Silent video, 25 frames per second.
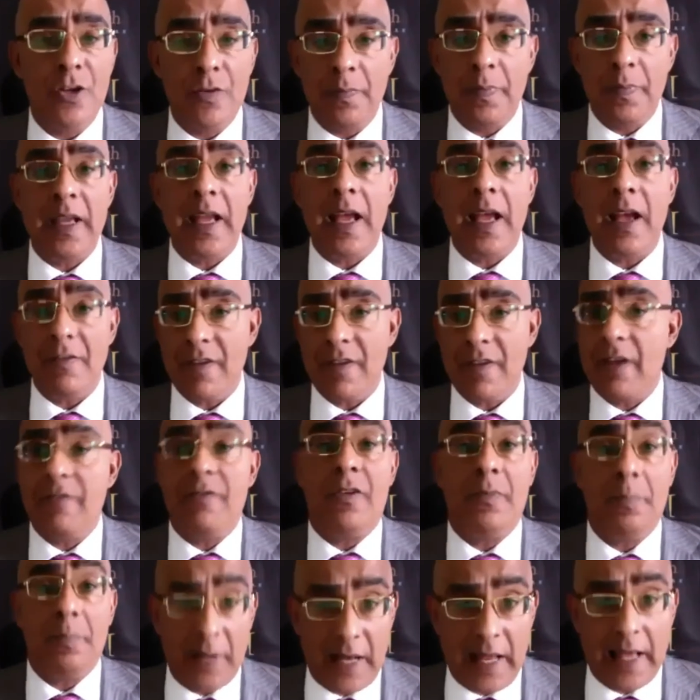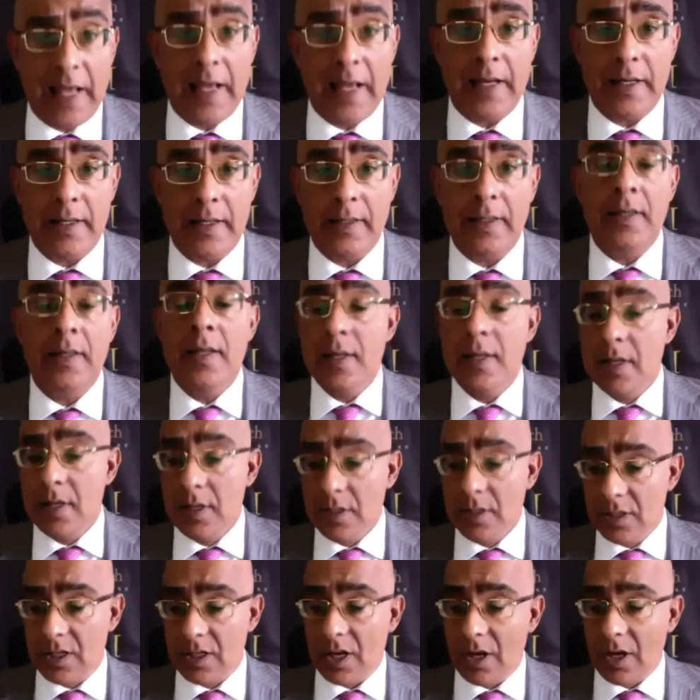feel that ZANU-PF
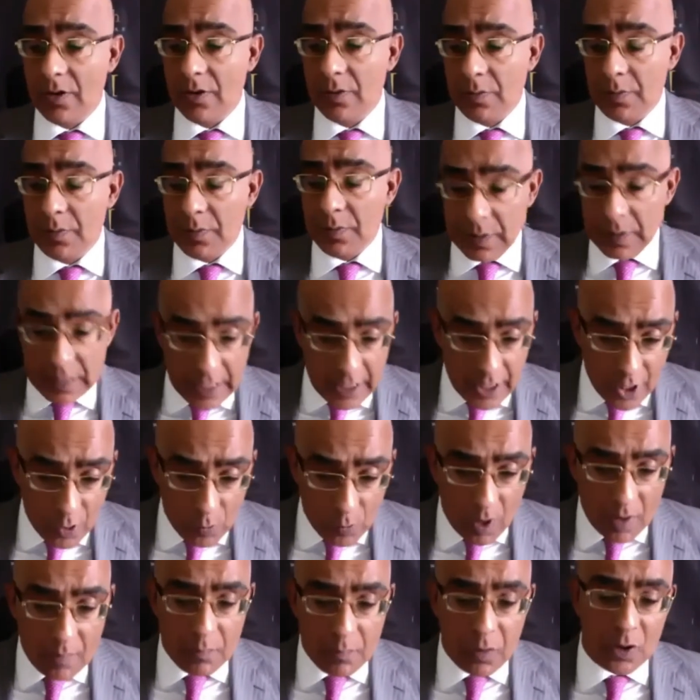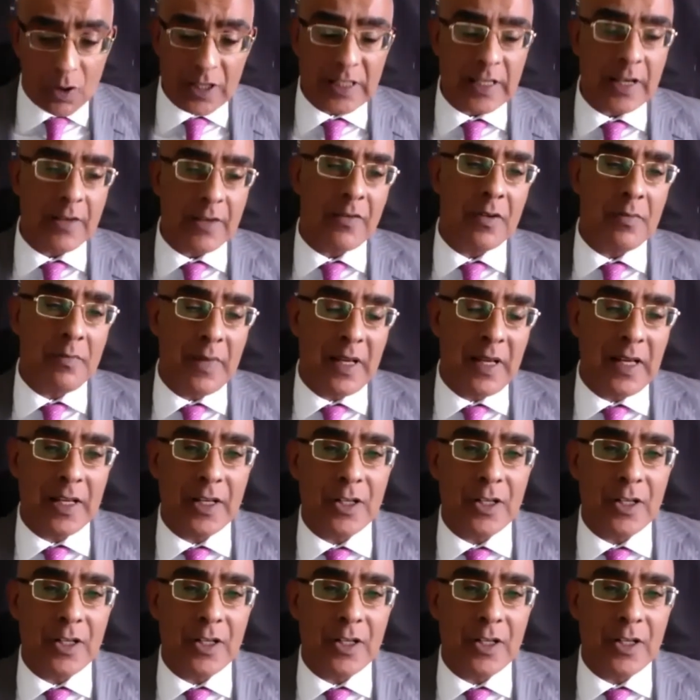have a plan. So, you know,